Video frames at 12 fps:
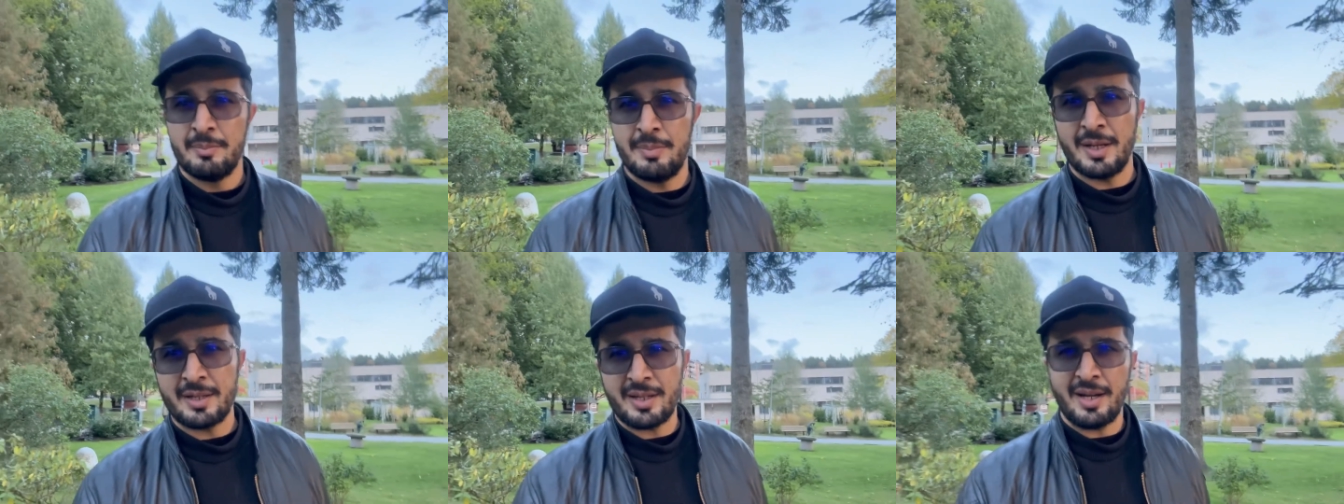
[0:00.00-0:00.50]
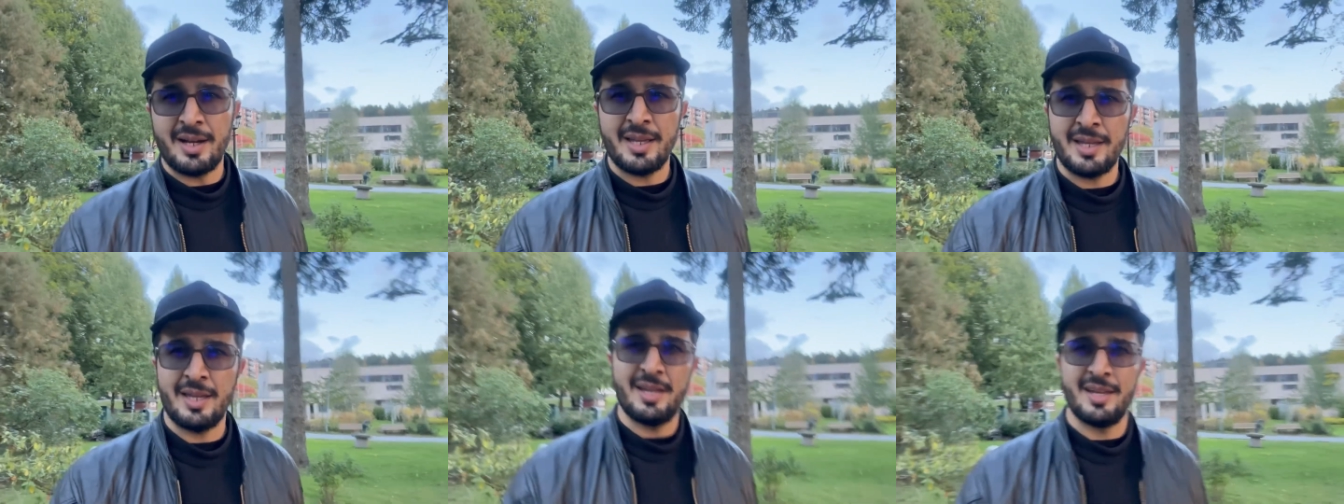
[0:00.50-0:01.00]
But
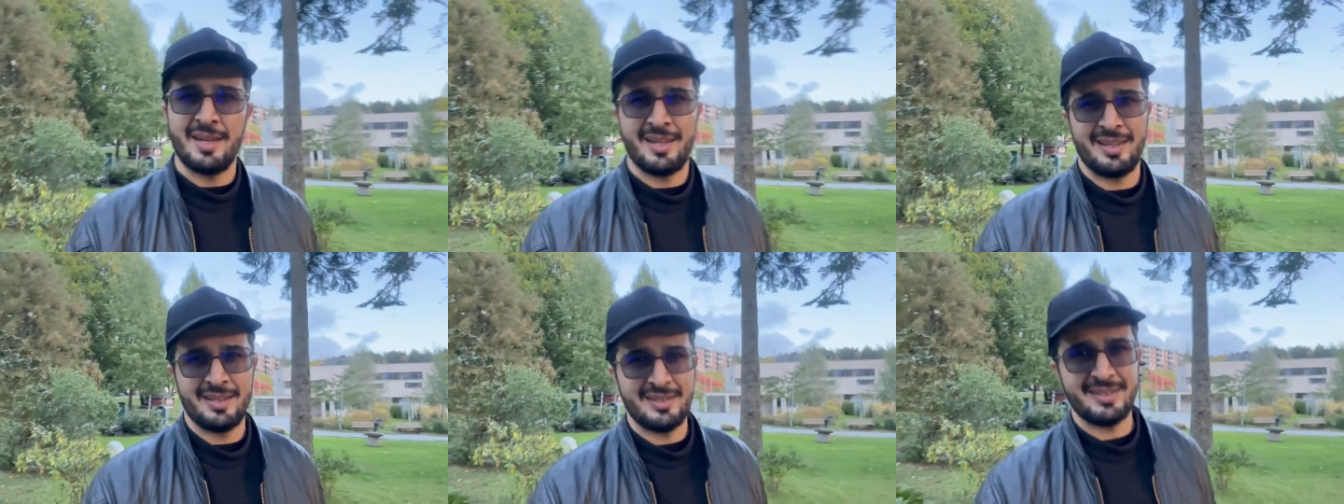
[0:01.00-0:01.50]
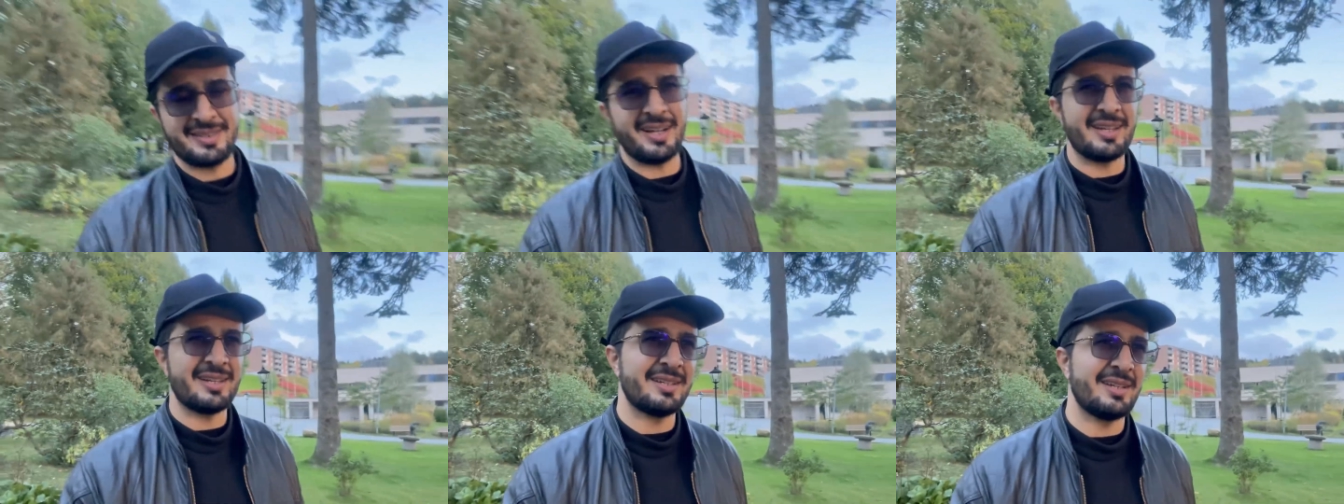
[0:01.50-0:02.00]
I
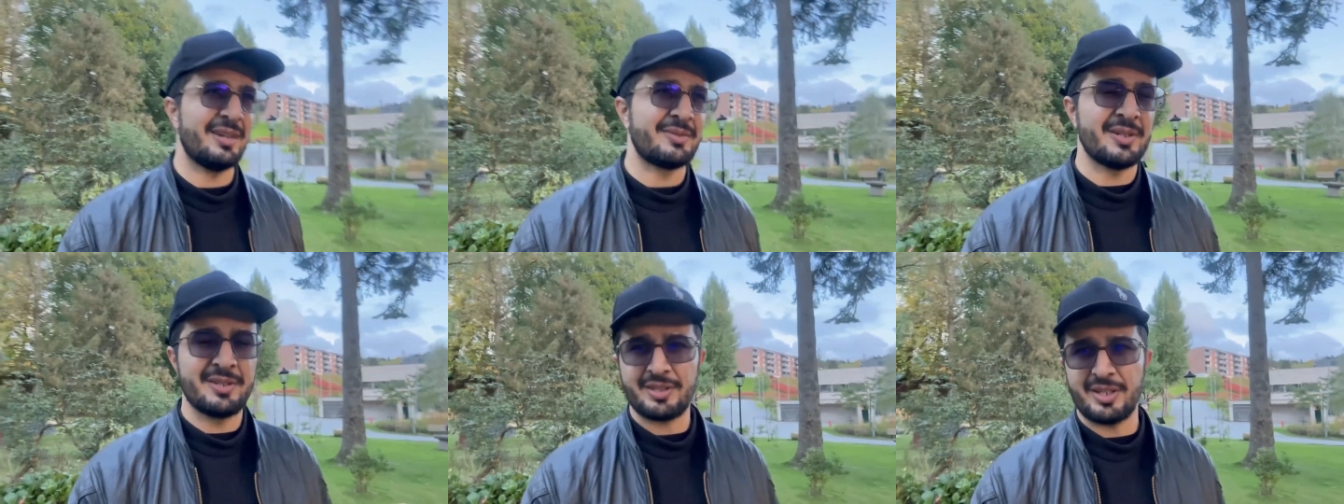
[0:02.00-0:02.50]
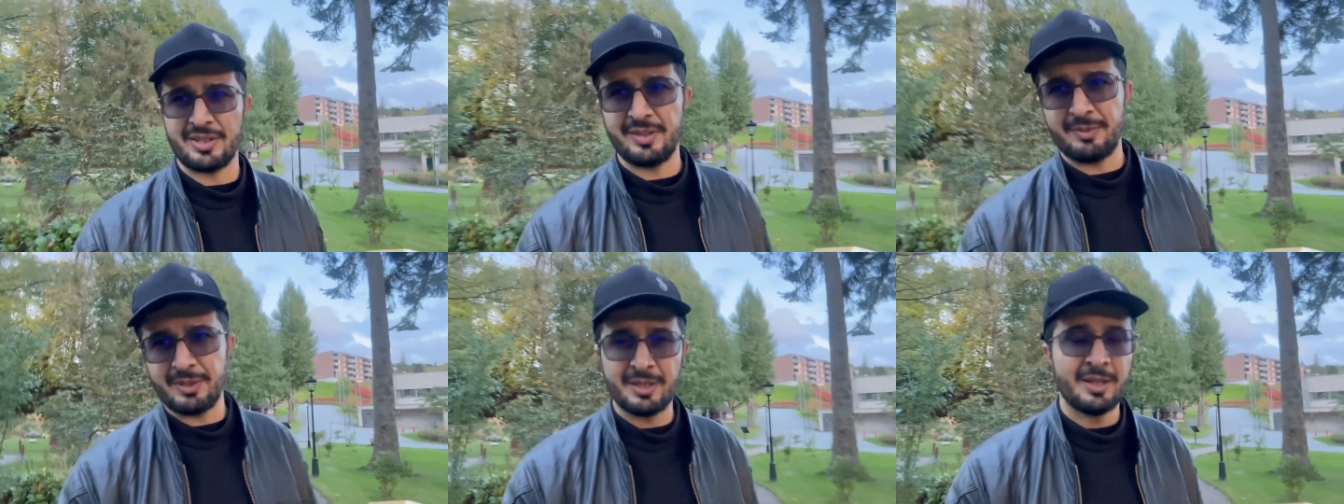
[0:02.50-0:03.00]
decided after
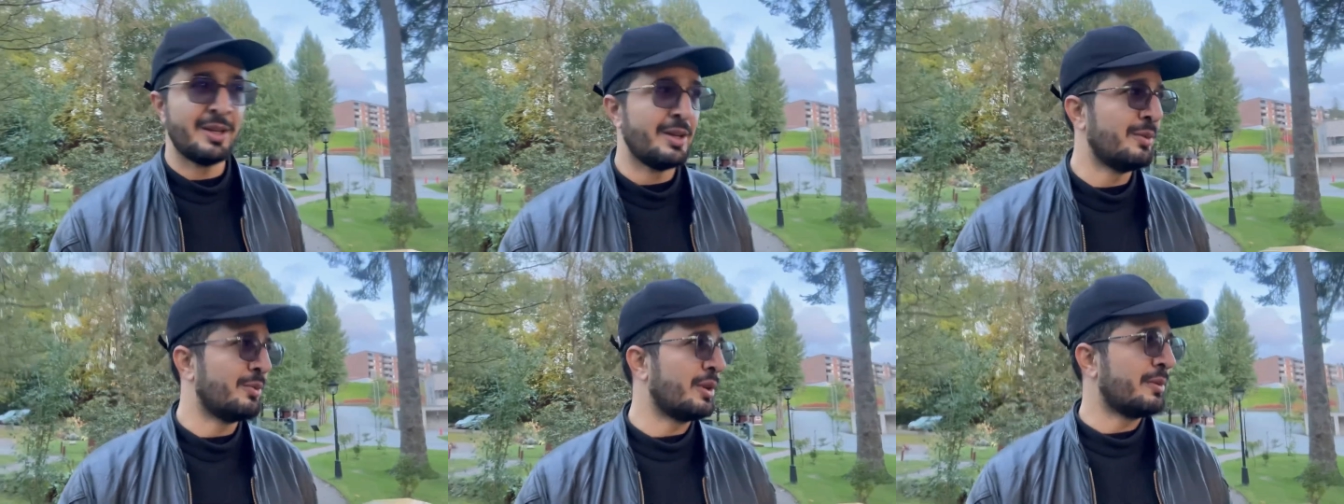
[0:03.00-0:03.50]
discussion with one